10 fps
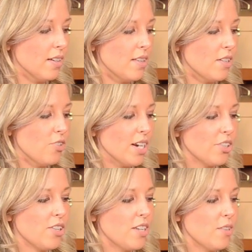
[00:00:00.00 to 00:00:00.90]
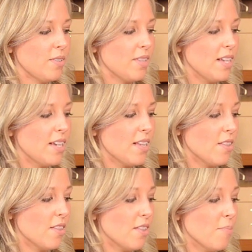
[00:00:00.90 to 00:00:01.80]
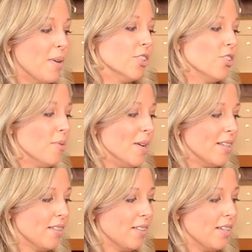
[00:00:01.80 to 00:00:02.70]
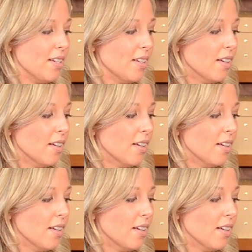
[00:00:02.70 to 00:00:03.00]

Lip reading: in the direction that you see in the picture, basically,